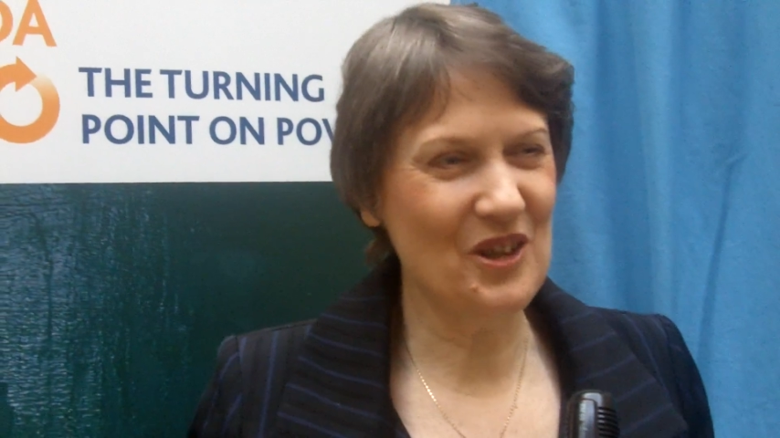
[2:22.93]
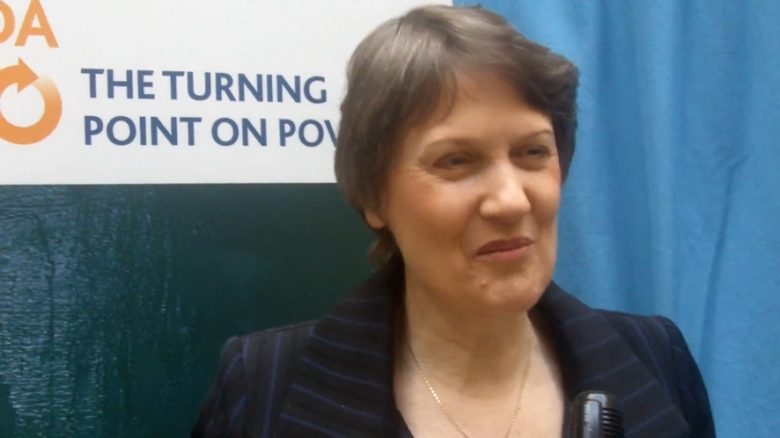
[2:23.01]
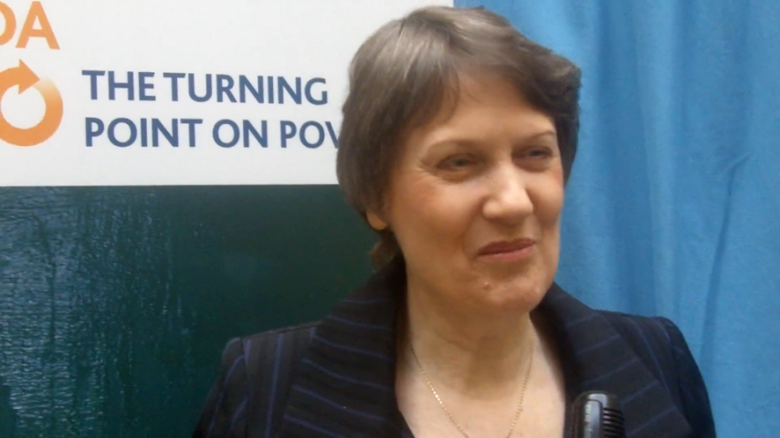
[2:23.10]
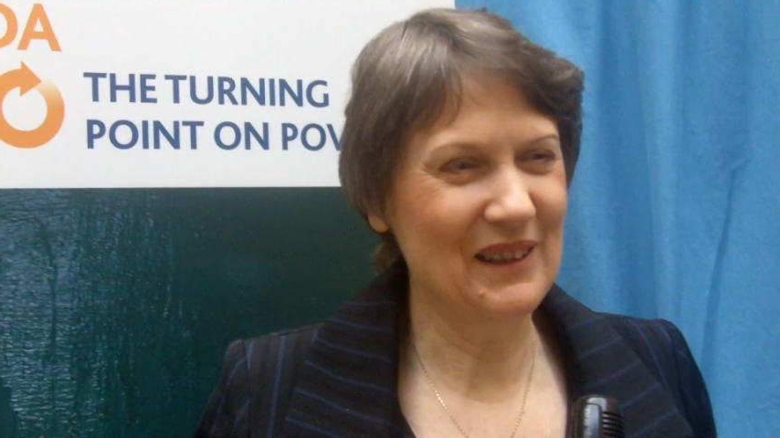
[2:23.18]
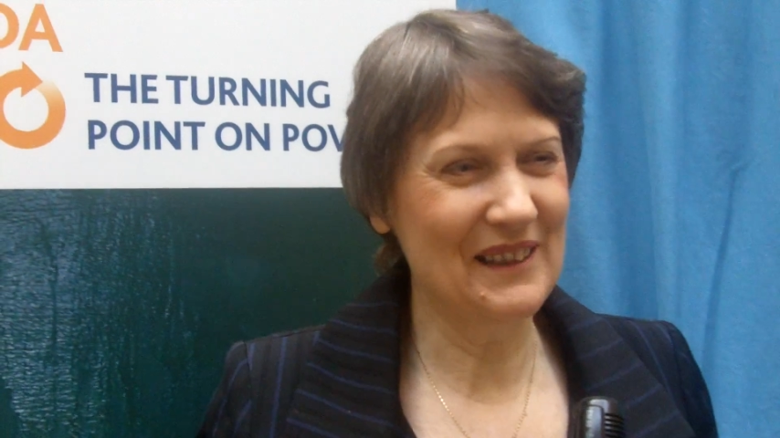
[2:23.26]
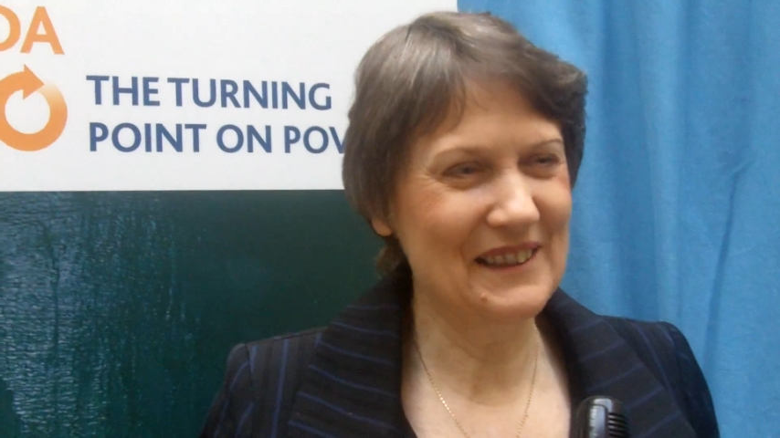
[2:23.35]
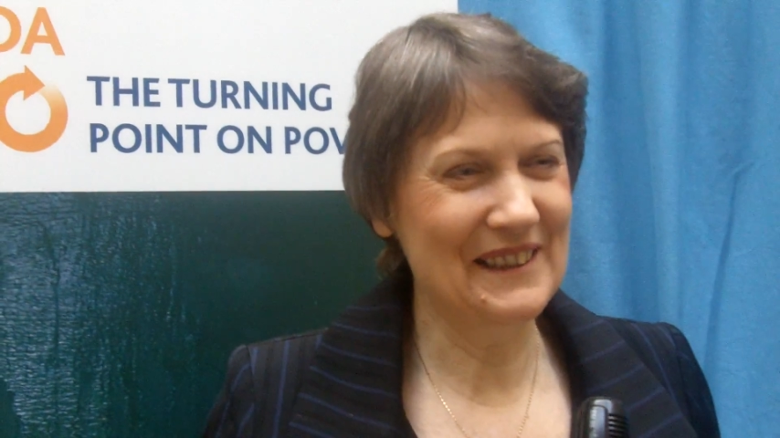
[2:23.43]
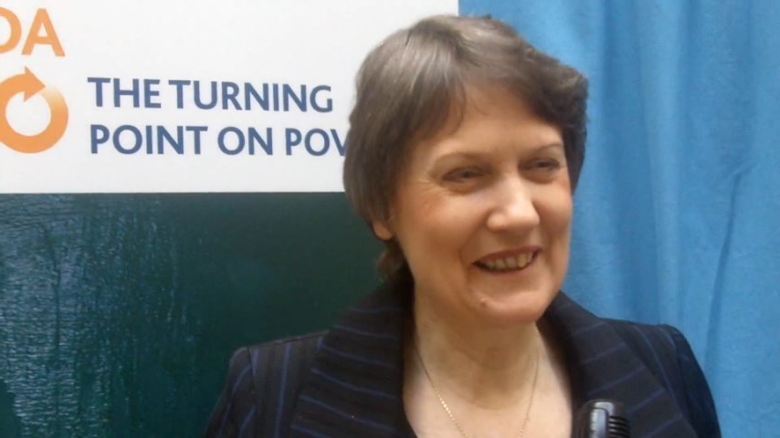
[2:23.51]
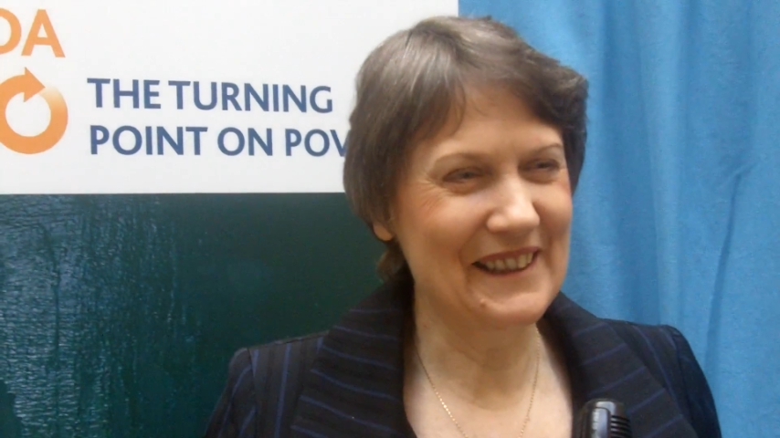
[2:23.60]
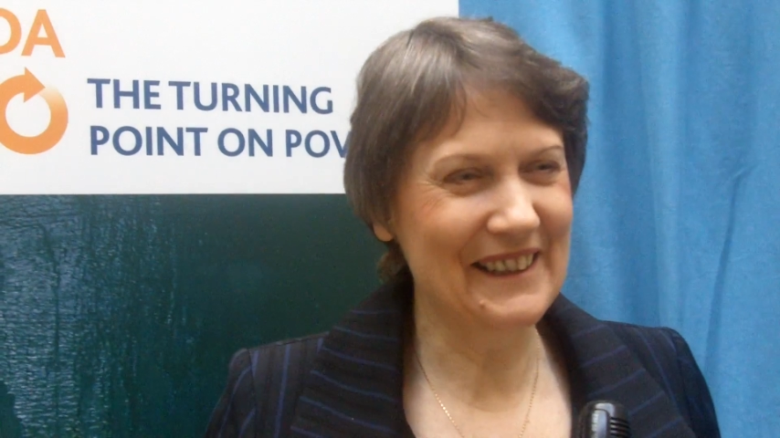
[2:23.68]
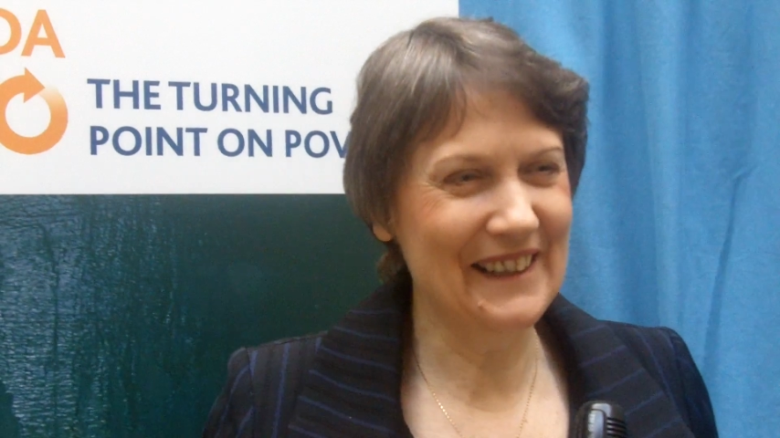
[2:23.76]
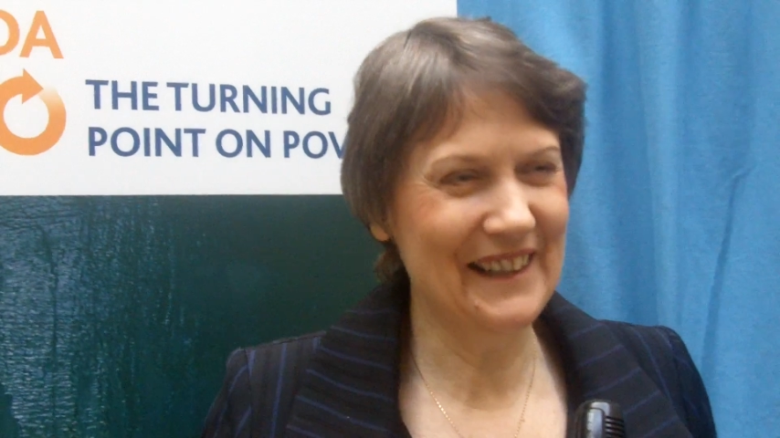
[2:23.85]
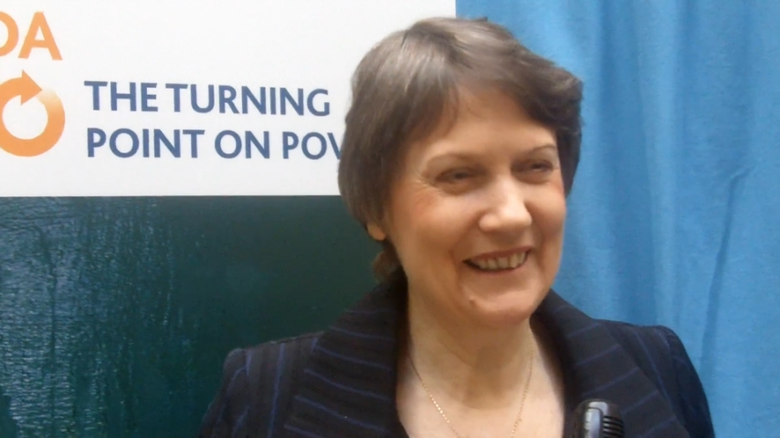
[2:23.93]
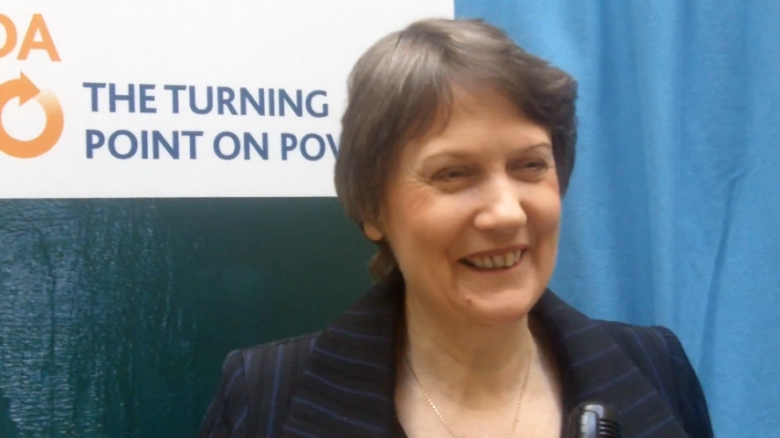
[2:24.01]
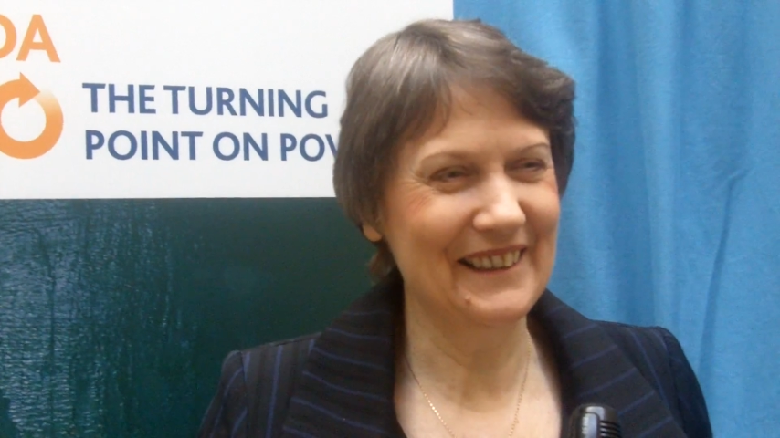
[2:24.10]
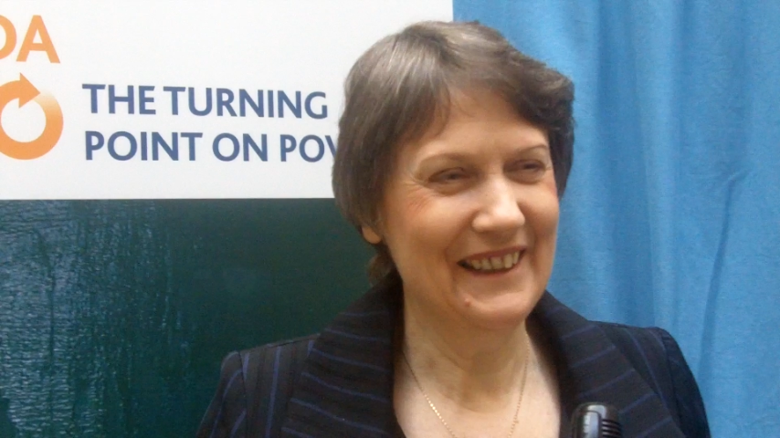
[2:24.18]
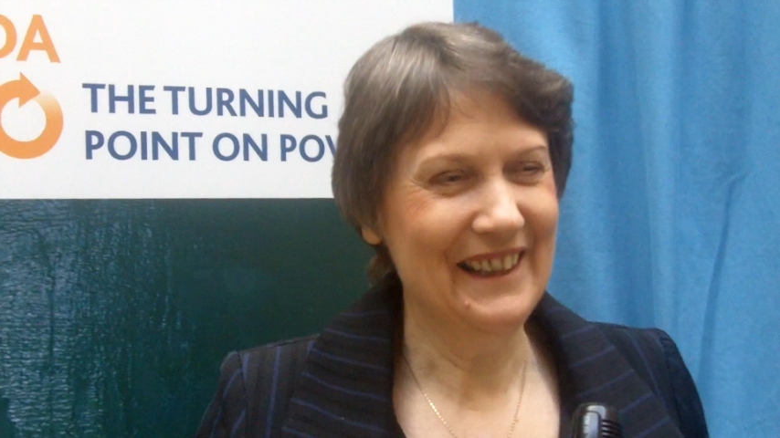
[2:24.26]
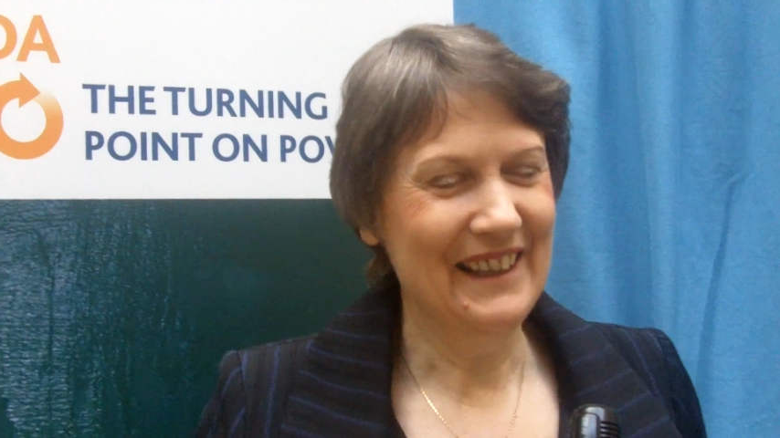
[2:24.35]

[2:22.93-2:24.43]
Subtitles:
completely neglected,